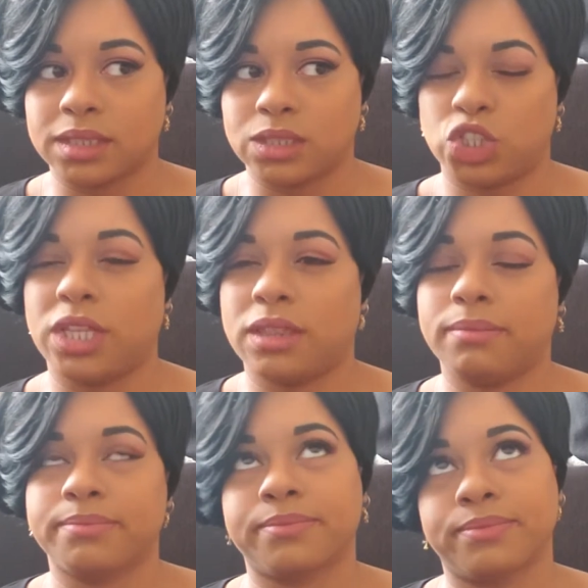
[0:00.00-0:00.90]
she
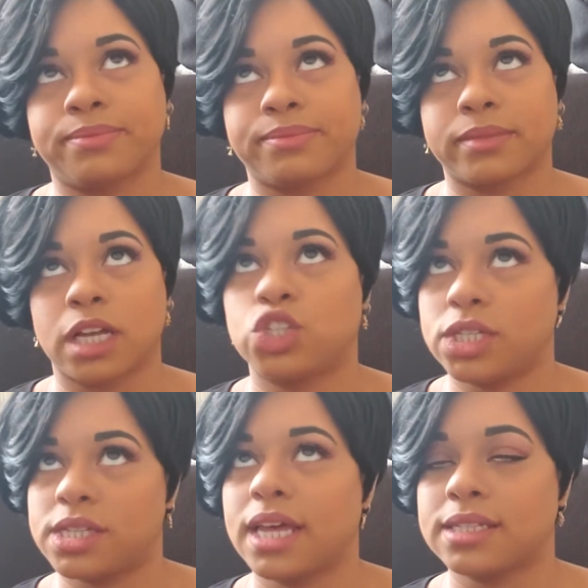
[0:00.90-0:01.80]

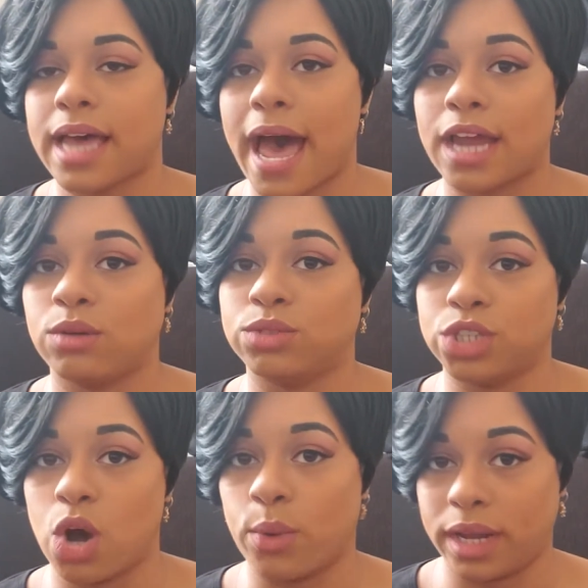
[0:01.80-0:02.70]
thinks that I don't
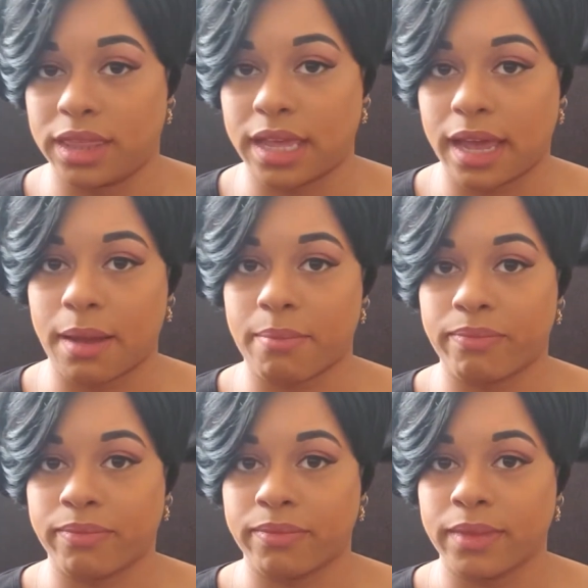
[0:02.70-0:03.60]
know anything.
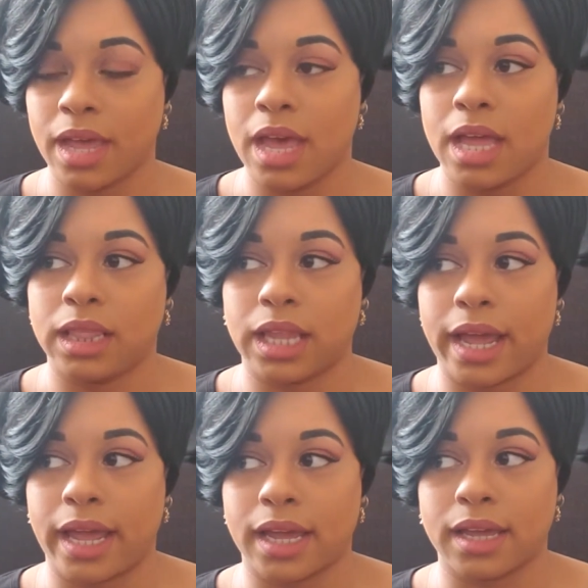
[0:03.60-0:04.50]

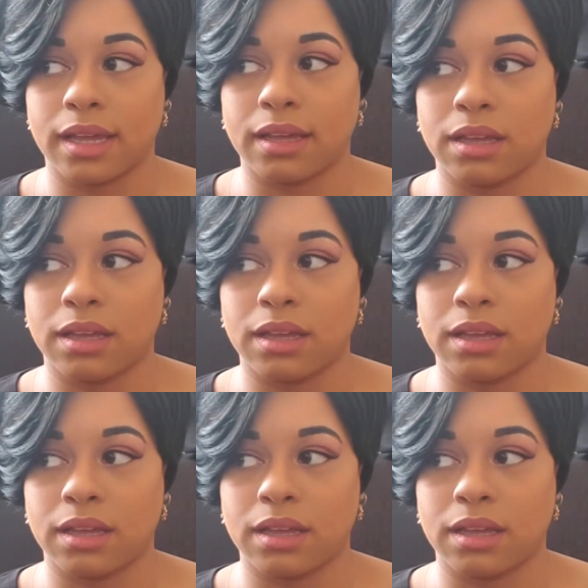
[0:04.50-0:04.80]
Like,